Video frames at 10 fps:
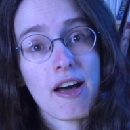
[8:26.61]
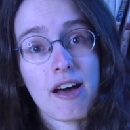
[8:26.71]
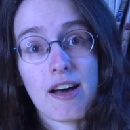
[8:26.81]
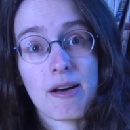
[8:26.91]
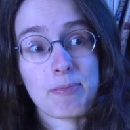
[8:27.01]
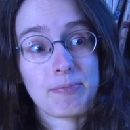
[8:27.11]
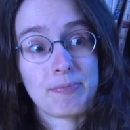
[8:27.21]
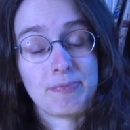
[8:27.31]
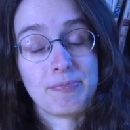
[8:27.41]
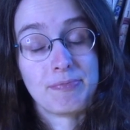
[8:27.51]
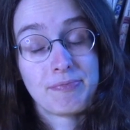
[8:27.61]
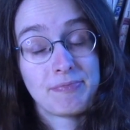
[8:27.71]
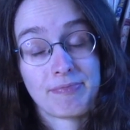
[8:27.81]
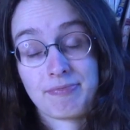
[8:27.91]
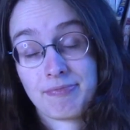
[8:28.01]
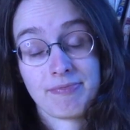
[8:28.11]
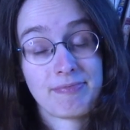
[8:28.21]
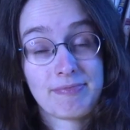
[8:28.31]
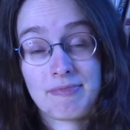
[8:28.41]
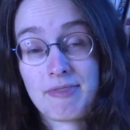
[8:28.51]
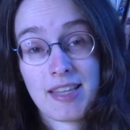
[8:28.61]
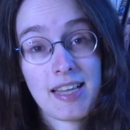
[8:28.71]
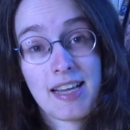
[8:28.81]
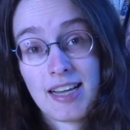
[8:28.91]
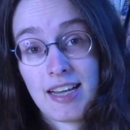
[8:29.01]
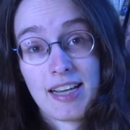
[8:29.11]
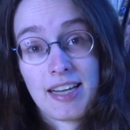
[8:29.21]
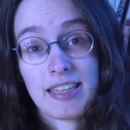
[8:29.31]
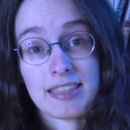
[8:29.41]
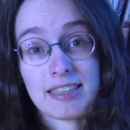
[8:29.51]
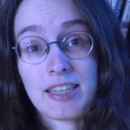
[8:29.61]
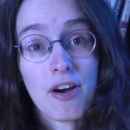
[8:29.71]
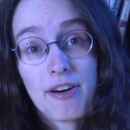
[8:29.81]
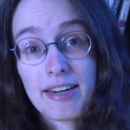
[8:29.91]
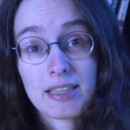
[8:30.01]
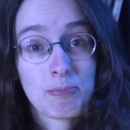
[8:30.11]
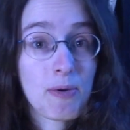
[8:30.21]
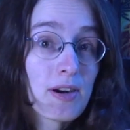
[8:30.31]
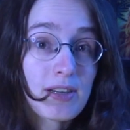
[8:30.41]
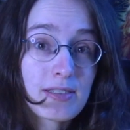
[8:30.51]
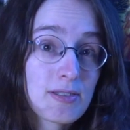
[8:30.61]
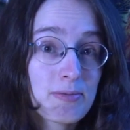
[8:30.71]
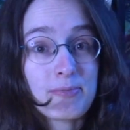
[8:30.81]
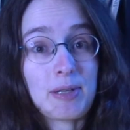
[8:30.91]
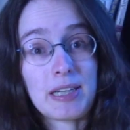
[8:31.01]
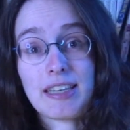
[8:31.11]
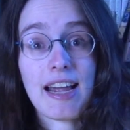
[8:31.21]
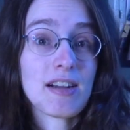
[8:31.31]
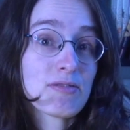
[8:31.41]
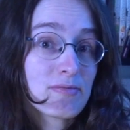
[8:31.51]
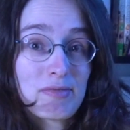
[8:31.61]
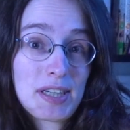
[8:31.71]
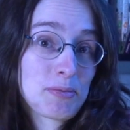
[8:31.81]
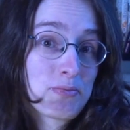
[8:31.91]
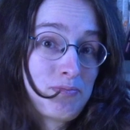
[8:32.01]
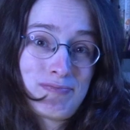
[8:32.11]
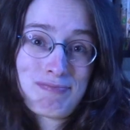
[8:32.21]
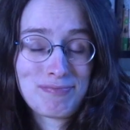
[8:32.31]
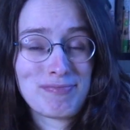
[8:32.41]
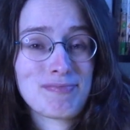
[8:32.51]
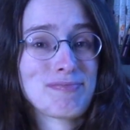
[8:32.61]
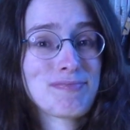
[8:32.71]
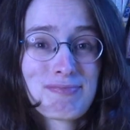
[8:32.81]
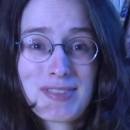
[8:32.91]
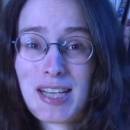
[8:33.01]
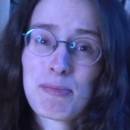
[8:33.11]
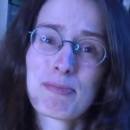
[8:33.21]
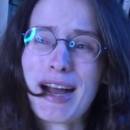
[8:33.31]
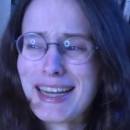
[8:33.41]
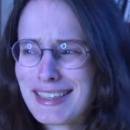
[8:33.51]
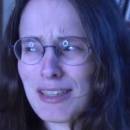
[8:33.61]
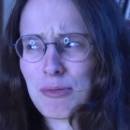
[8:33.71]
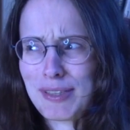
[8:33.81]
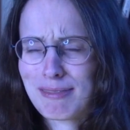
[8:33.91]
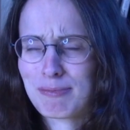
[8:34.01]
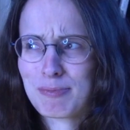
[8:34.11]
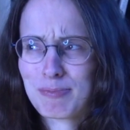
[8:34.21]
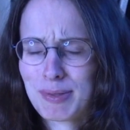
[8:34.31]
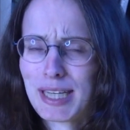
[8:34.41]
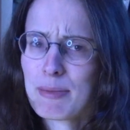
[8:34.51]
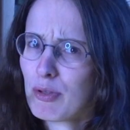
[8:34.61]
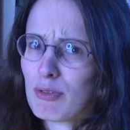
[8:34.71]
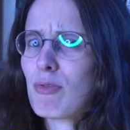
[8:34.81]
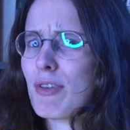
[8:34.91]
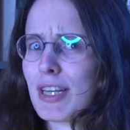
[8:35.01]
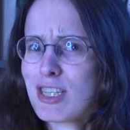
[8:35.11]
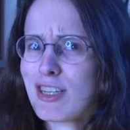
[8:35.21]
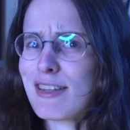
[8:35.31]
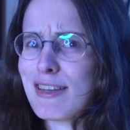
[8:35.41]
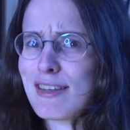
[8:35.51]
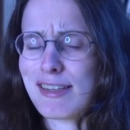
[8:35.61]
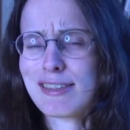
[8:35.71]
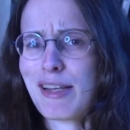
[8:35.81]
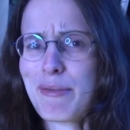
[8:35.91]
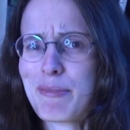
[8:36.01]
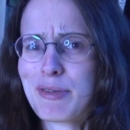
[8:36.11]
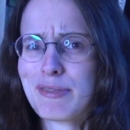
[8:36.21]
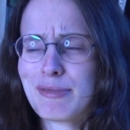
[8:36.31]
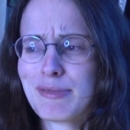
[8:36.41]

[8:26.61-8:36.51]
Um, it's the hardest part, but yeah, we. I think we be able to finish it in December.